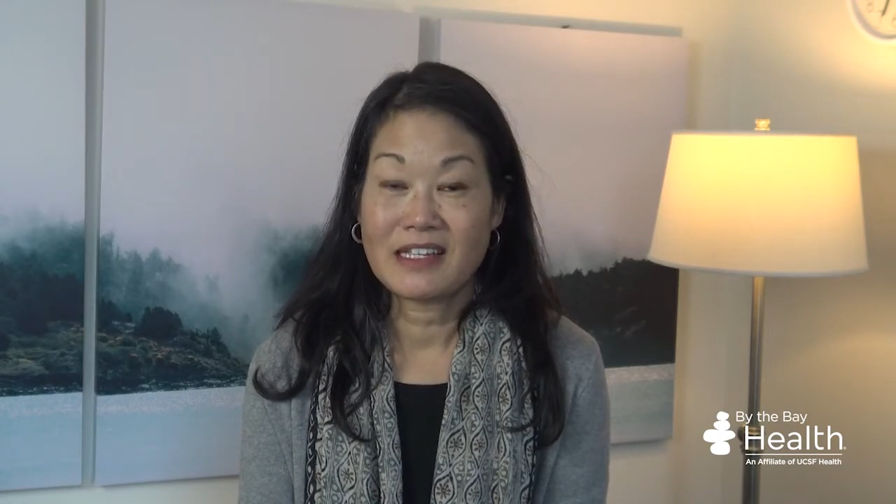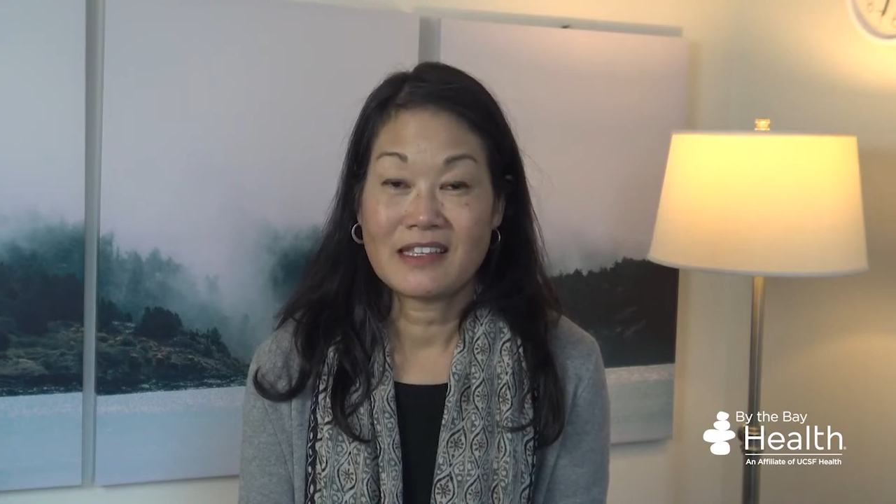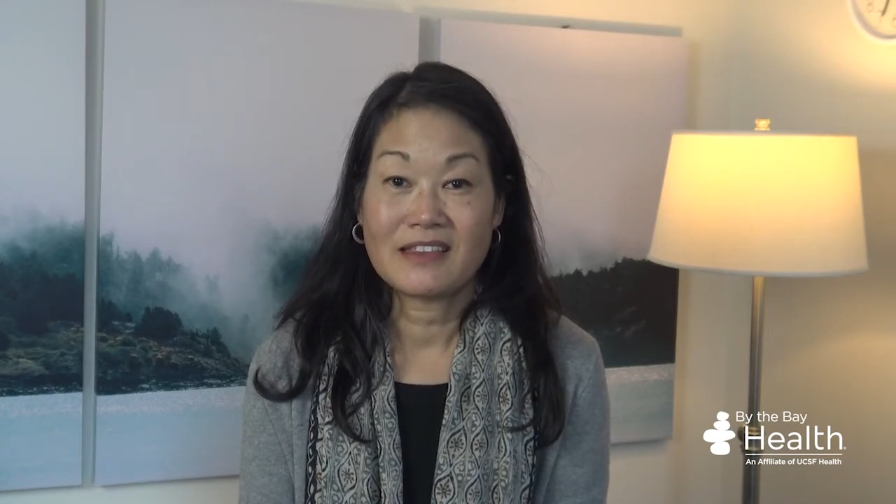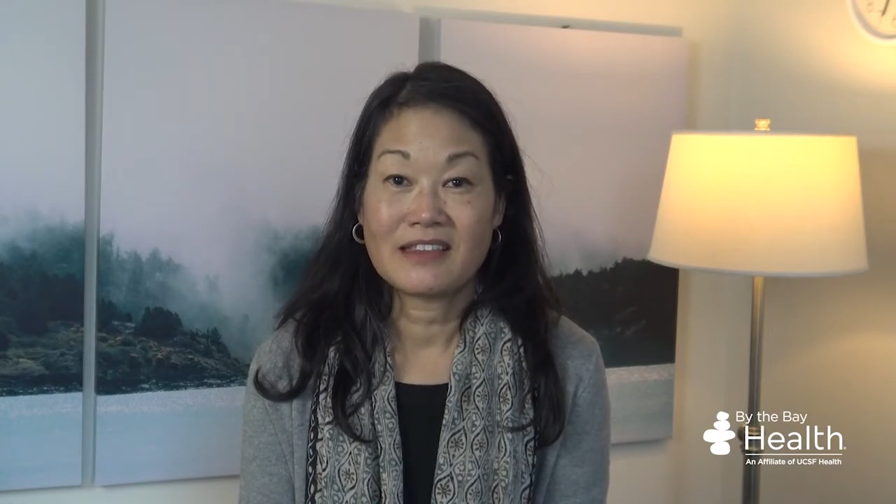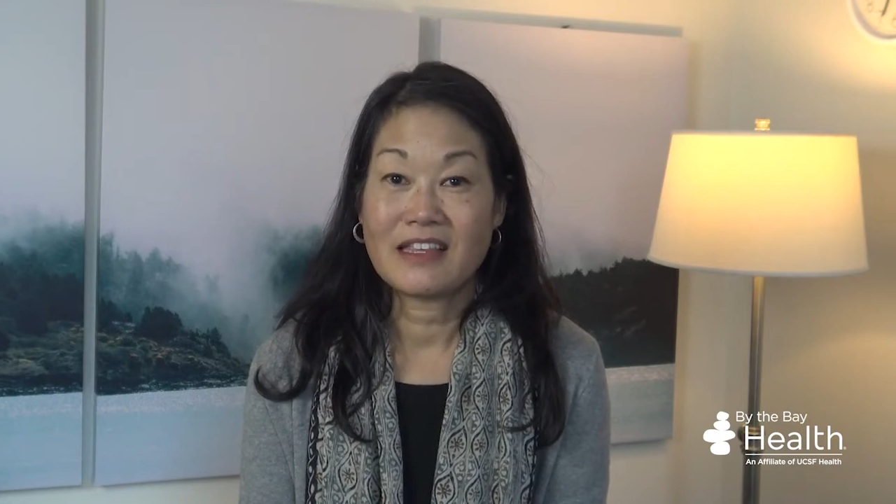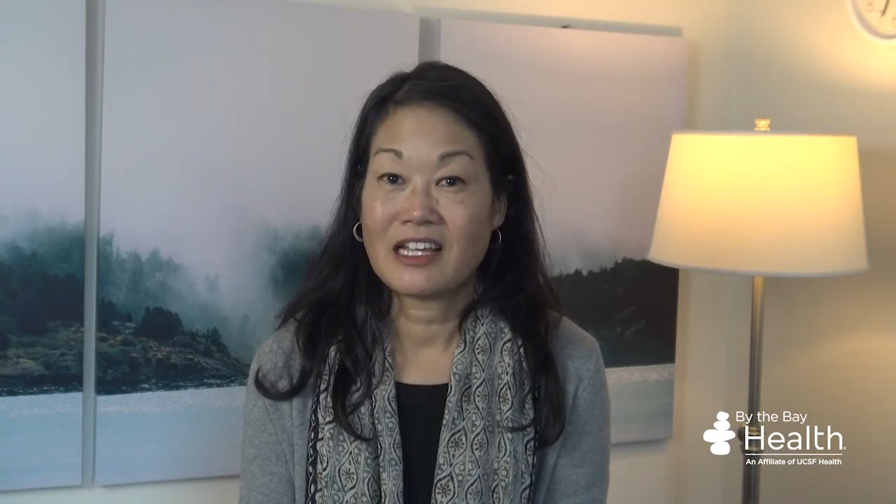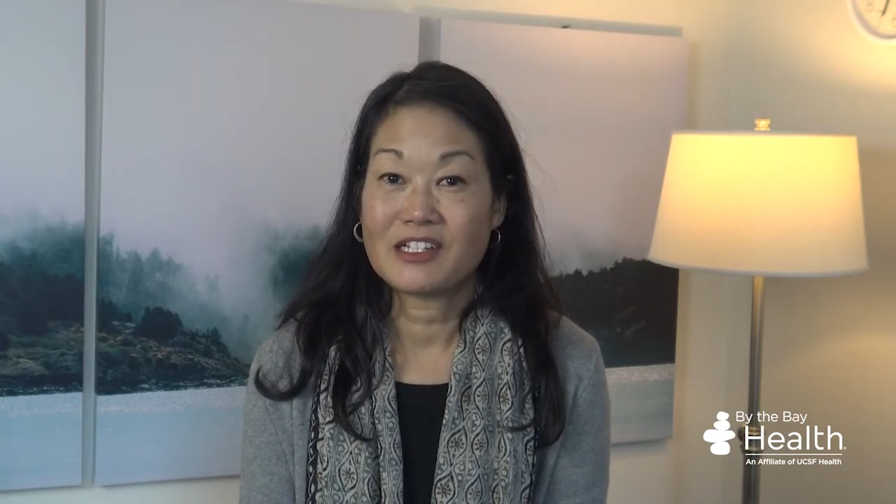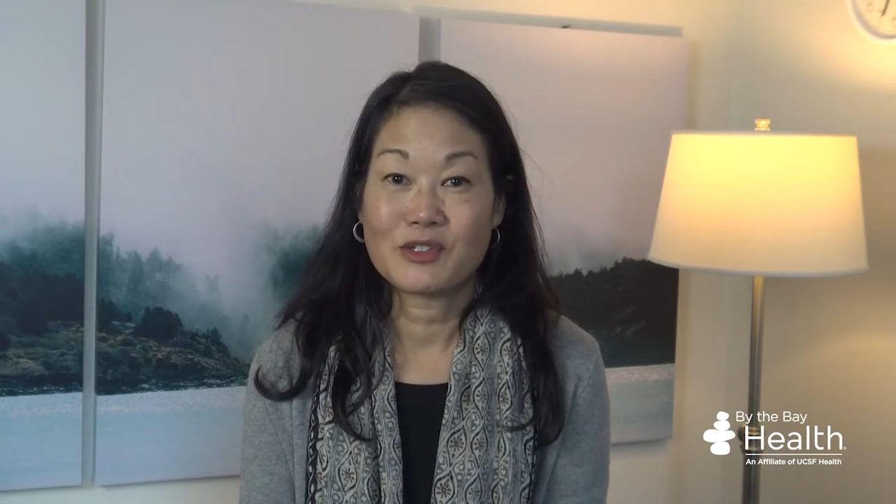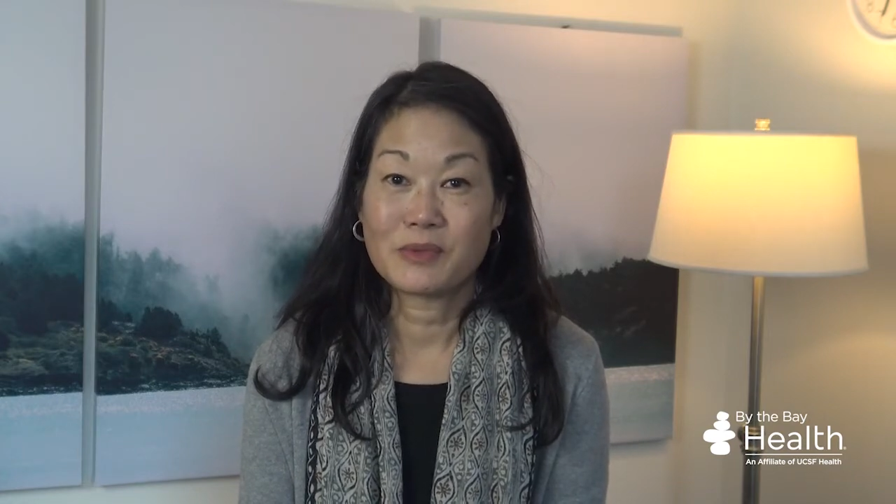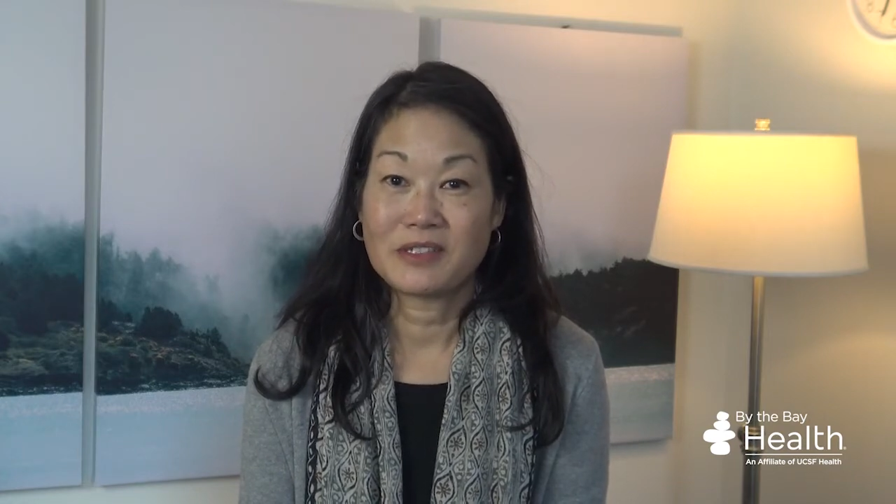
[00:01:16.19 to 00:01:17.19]
and
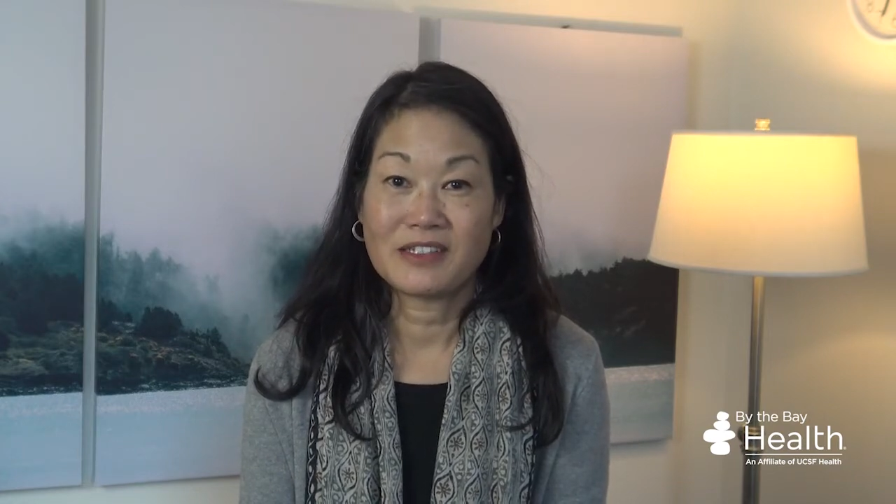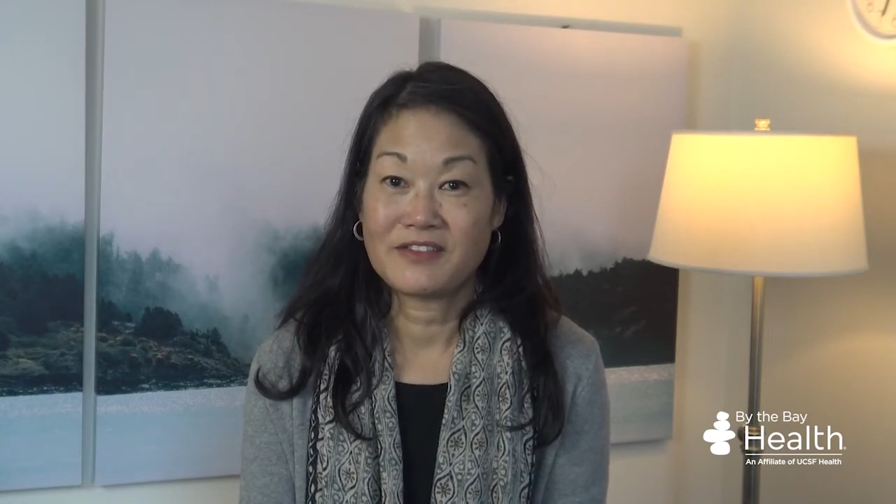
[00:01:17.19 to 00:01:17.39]
that is really